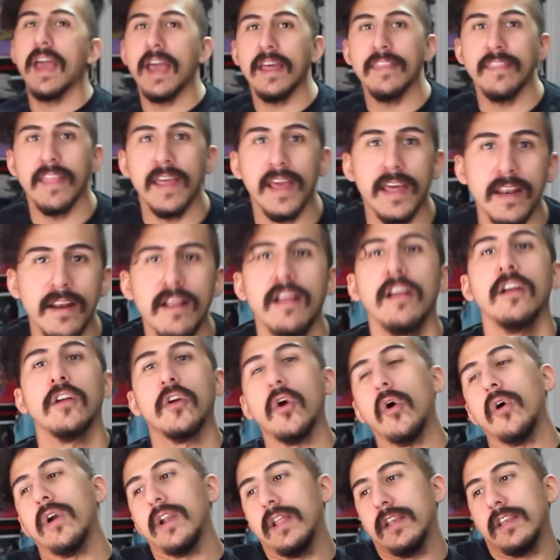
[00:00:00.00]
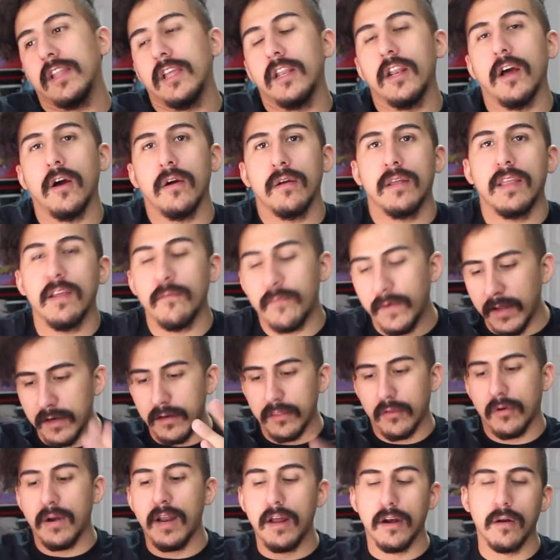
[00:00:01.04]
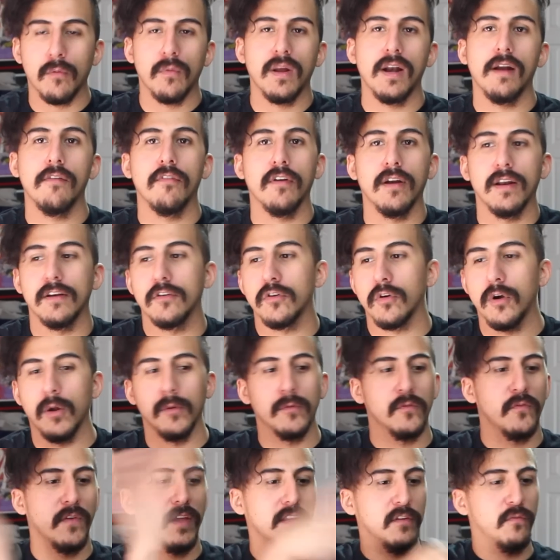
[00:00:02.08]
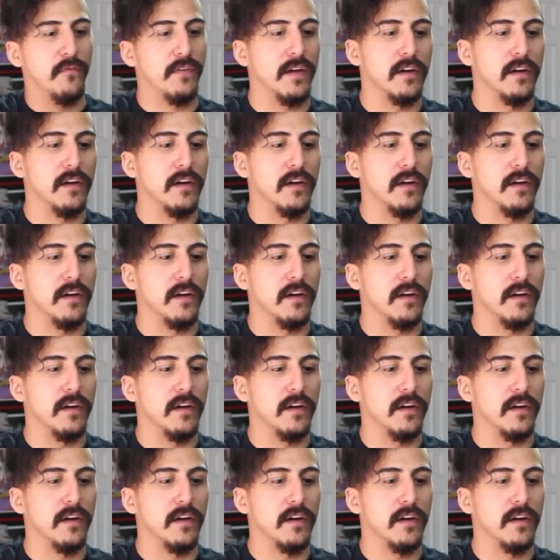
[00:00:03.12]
and then Gordon, you know, he fell to the ground and whatever, and Jerome's face